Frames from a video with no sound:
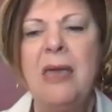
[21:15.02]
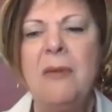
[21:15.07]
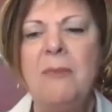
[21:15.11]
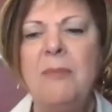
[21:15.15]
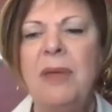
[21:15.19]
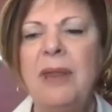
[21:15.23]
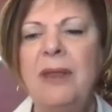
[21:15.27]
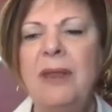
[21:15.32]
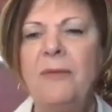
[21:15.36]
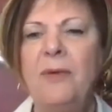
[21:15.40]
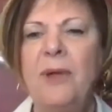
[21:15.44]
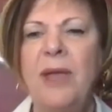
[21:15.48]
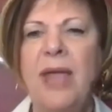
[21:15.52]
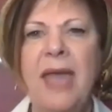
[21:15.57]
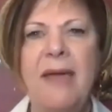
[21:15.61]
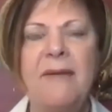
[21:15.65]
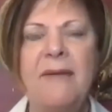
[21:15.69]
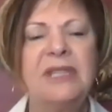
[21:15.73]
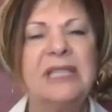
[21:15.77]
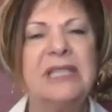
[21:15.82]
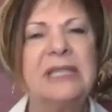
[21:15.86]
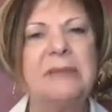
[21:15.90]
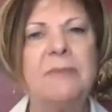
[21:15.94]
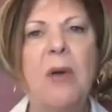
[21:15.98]
But if we have
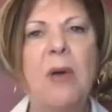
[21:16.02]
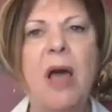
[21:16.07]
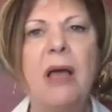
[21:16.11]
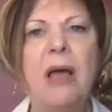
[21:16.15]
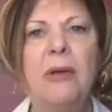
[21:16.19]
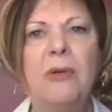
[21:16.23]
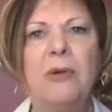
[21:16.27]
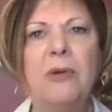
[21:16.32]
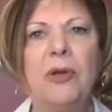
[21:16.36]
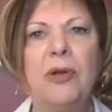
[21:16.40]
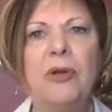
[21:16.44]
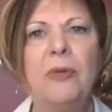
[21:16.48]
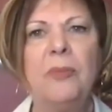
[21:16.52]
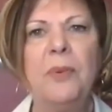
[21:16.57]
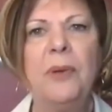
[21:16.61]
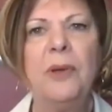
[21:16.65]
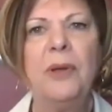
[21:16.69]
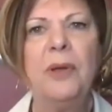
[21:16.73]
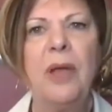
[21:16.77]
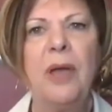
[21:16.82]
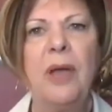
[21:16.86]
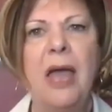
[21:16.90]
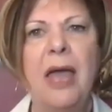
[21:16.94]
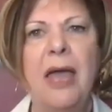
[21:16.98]
a small group,
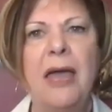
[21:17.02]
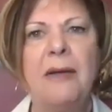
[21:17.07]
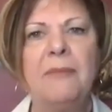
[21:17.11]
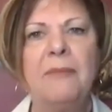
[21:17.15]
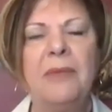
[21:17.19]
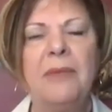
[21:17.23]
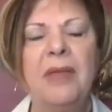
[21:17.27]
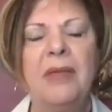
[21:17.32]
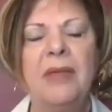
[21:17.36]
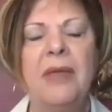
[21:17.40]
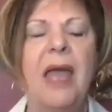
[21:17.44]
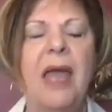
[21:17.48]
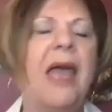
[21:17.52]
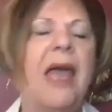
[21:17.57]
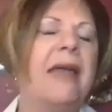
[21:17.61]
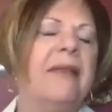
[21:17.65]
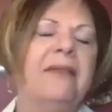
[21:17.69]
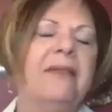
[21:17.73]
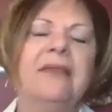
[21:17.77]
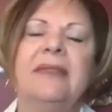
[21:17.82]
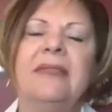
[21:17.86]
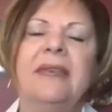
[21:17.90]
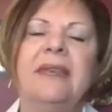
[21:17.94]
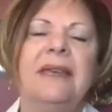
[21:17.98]

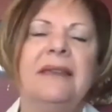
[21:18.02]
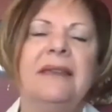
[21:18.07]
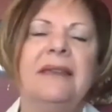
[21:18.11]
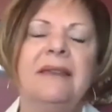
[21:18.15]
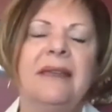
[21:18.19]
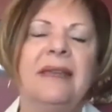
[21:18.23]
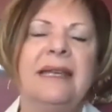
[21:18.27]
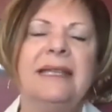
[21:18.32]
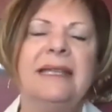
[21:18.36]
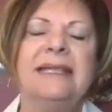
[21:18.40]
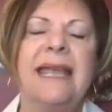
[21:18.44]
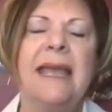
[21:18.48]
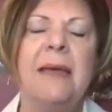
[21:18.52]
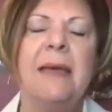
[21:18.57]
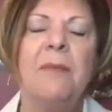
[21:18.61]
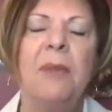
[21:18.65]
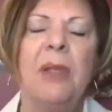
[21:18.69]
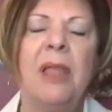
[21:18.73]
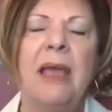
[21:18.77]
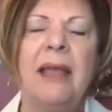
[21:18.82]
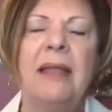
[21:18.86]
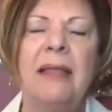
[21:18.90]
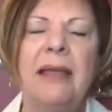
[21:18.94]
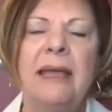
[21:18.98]
the
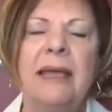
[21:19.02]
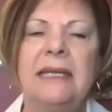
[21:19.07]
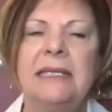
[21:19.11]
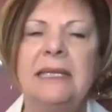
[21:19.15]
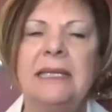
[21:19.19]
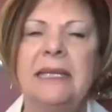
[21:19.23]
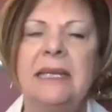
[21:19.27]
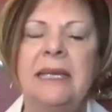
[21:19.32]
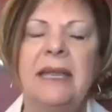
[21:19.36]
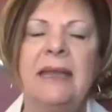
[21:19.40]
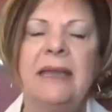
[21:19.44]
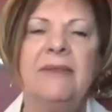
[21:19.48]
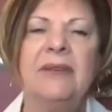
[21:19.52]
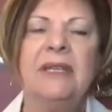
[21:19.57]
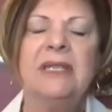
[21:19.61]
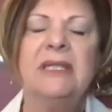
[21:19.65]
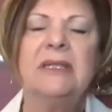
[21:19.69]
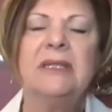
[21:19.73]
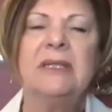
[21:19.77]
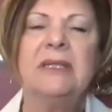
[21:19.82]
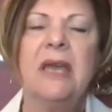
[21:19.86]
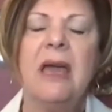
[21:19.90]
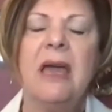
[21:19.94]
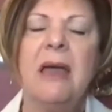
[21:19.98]
example I like to give
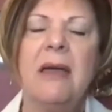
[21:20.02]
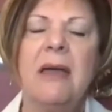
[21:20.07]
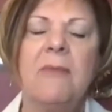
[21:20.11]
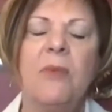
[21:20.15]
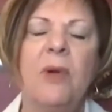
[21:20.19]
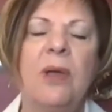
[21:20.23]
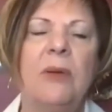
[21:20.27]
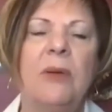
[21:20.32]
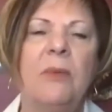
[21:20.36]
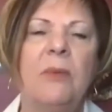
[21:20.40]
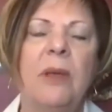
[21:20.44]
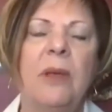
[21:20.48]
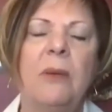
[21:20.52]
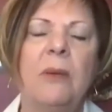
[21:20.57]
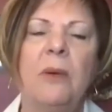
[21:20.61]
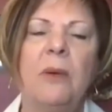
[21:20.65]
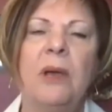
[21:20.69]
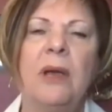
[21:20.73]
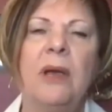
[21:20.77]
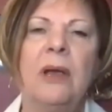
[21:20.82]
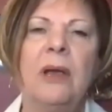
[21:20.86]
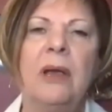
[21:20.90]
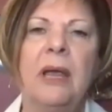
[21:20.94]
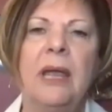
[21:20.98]
is when we
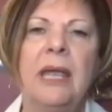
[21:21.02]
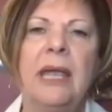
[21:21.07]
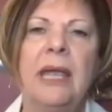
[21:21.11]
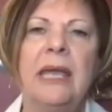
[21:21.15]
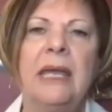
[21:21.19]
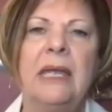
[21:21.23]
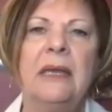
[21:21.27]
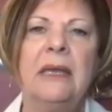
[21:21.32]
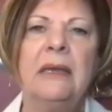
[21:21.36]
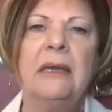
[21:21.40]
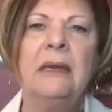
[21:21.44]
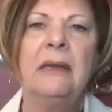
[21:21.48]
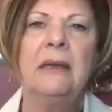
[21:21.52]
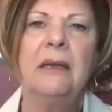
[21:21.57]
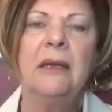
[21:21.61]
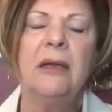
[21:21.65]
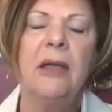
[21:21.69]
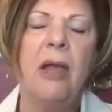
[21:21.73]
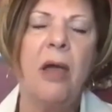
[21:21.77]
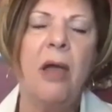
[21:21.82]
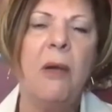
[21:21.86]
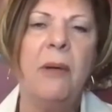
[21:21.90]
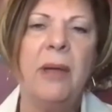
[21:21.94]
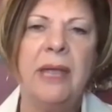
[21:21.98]
were in
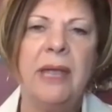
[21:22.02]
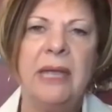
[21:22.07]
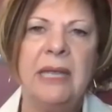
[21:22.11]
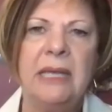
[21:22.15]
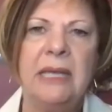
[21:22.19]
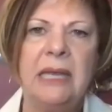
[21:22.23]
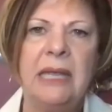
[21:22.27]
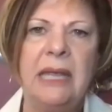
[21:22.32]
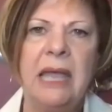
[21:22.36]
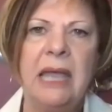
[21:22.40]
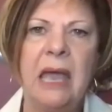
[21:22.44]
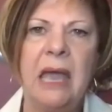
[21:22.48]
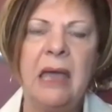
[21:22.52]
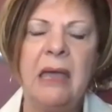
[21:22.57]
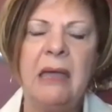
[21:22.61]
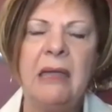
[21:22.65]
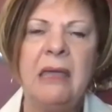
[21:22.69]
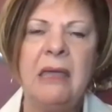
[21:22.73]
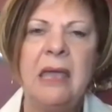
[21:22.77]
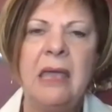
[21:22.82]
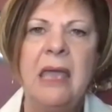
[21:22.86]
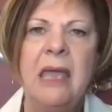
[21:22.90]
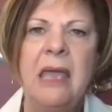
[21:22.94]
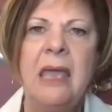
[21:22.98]
Goa, India,
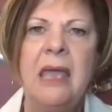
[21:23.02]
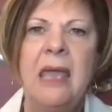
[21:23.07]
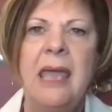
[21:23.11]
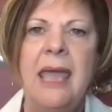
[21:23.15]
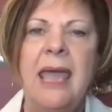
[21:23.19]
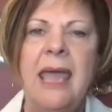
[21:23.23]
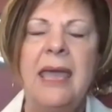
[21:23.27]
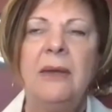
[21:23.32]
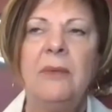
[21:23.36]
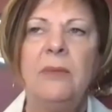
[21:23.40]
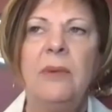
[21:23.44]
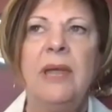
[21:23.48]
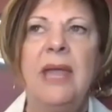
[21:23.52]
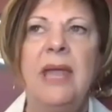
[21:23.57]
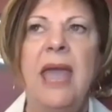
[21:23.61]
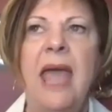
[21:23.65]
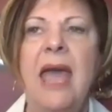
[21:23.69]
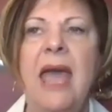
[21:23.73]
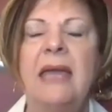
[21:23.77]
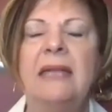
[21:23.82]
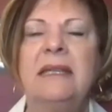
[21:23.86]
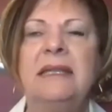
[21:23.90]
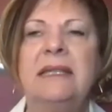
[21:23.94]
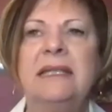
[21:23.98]
and we
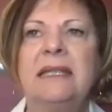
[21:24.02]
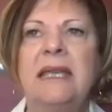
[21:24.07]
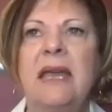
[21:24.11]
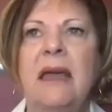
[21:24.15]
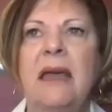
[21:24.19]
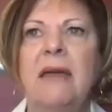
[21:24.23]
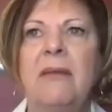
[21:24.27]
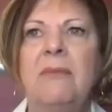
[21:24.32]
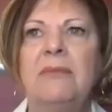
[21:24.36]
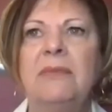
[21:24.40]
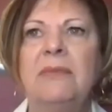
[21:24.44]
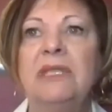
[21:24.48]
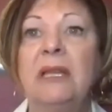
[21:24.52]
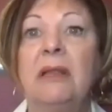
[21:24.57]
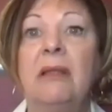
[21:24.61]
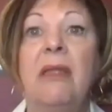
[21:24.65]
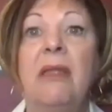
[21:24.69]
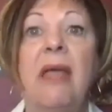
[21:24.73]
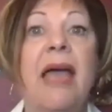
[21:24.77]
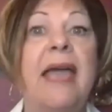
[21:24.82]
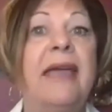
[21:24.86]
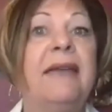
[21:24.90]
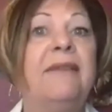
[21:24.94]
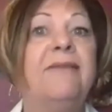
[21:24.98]
had some
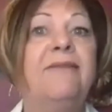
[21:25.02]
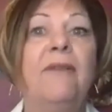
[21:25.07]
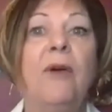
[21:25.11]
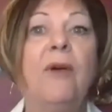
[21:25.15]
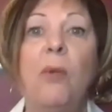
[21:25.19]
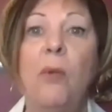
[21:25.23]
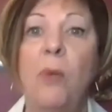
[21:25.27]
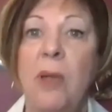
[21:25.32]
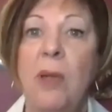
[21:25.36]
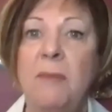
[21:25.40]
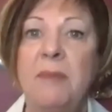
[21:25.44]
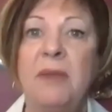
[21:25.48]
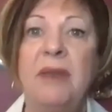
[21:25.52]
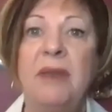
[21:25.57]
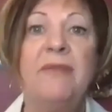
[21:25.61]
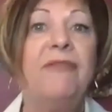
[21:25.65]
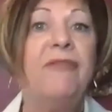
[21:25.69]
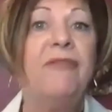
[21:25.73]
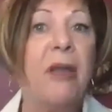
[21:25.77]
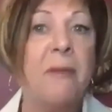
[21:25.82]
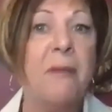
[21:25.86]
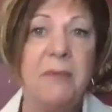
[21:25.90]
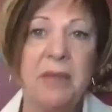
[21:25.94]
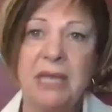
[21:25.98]
delightful women
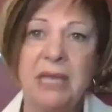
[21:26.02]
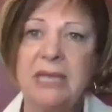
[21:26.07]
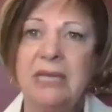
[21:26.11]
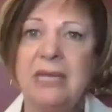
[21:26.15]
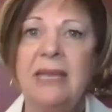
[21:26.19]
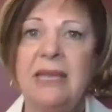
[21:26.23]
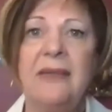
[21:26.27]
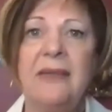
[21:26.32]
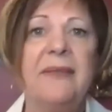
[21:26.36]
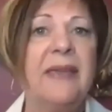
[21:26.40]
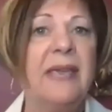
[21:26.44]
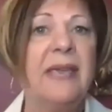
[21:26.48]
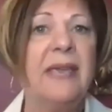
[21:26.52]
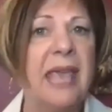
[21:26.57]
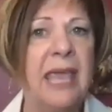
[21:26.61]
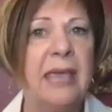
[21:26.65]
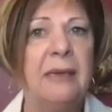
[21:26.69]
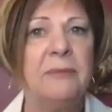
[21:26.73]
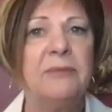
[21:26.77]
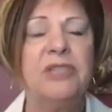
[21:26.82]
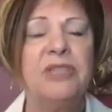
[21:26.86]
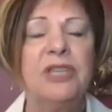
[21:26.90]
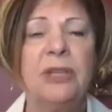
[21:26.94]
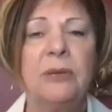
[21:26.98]
from India that
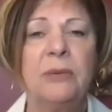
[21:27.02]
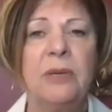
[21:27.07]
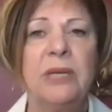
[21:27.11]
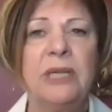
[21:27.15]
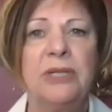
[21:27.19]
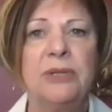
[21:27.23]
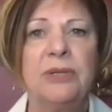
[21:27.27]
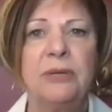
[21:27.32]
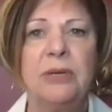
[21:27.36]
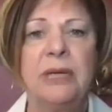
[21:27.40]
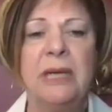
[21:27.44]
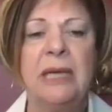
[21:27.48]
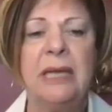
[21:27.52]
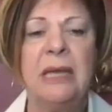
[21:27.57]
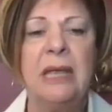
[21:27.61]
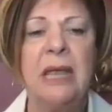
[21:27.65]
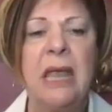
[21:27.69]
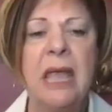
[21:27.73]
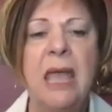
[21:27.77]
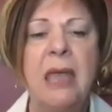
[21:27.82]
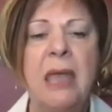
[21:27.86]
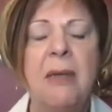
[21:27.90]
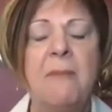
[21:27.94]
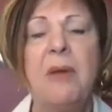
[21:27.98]
came to the retreat,
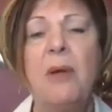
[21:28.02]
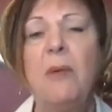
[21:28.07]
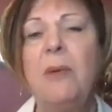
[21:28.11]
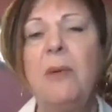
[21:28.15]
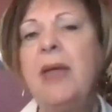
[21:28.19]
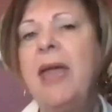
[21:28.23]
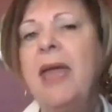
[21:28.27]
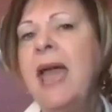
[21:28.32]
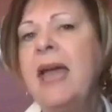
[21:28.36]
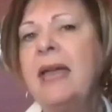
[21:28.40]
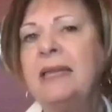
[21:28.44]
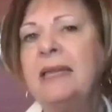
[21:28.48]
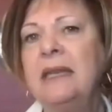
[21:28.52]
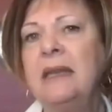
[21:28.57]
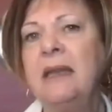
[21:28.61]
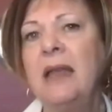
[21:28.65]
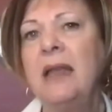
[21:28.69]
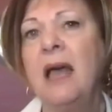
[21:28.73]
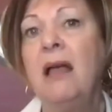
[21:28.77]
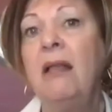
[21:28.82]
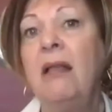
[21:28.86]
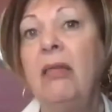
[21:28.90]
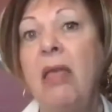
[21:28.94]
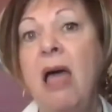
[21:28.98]
but we had
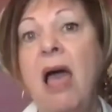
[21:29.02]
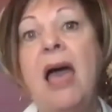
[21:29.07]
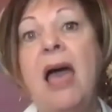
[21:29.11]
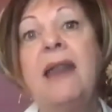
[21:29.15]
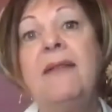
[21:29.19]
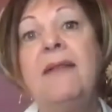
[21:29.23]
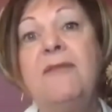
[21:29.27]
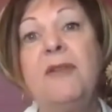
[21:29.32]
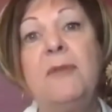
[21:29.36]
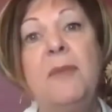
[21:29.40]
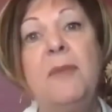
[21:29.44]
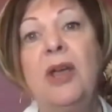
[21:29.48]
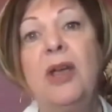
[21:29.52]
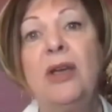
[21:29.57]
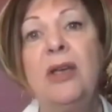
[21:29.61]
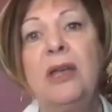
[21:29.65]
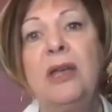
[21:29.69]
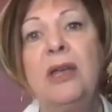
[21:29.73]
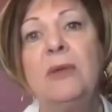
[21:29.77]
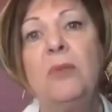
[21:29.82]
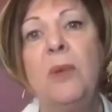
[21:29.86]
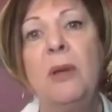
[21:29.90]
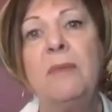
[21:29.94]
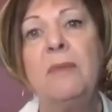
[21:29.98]
a lot of
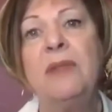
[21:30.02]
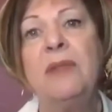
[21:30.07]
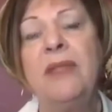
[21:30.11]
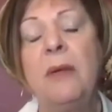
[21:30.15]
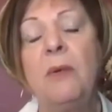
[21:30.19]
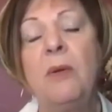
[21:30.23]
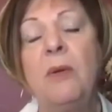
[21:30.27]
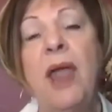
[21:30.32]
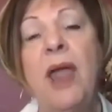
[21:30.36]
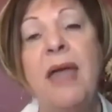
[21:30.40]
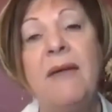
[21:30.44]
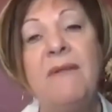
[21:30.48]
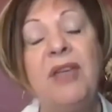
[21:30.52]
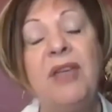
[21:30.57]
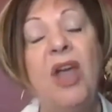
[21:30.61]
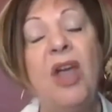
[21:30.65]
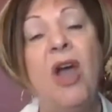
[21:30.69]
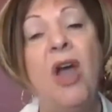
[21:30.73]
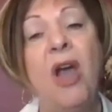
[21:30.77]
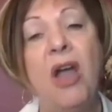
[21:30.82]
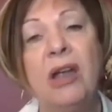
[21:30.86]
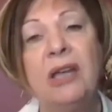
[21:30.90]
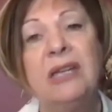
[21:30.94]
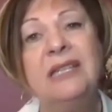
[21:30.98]
American women that were having a
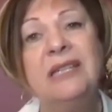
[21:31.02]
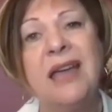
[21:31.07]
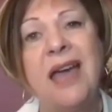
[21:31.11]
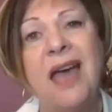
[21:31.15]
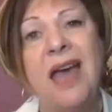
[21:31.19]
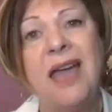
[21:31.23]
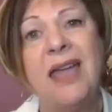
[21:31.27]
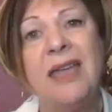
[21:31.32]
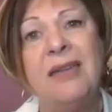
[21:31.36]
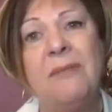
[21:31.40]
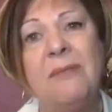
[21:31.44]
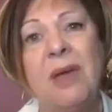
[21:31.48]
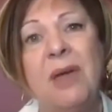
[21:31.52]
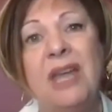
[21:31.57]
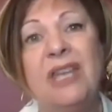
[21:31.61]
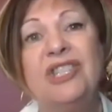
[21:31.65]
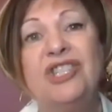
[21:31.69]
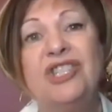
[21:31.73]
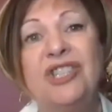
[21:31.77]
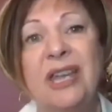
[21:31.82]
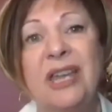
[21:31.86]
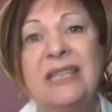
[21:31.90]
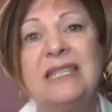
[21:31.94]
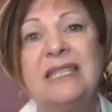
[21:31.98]
hard time
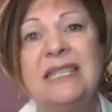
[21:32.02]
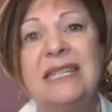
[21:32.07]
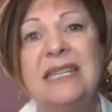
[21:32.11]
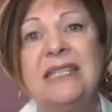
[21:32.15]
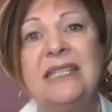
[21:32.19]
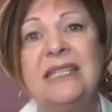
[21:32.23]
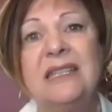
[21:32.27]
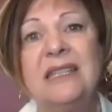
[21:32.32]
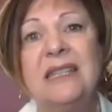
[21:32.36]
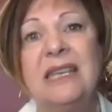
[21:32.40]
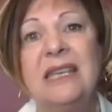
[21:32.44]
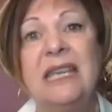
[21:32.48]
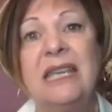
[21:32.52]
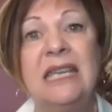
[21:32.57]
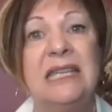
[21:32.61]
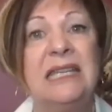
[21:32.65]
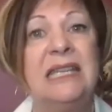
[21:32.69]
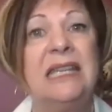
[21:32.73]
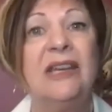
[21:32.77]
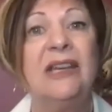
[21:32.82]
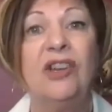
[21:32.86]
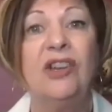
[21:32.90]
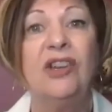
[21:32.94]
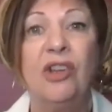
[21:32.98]
adjusting to the
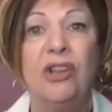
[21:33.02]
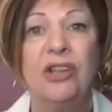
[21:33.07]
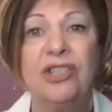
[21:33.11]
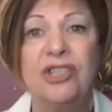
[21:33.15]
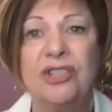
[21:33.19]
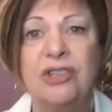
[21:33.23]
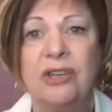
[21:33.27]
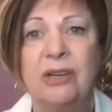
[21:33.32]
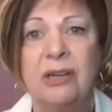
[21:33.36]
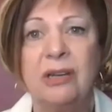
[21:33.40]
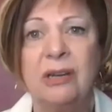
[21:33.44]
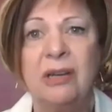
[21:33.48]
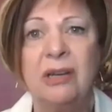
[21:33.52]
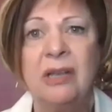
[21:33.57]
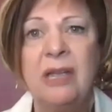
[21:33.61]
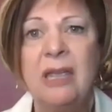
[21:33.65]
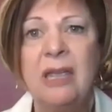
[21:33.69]
Indian culture.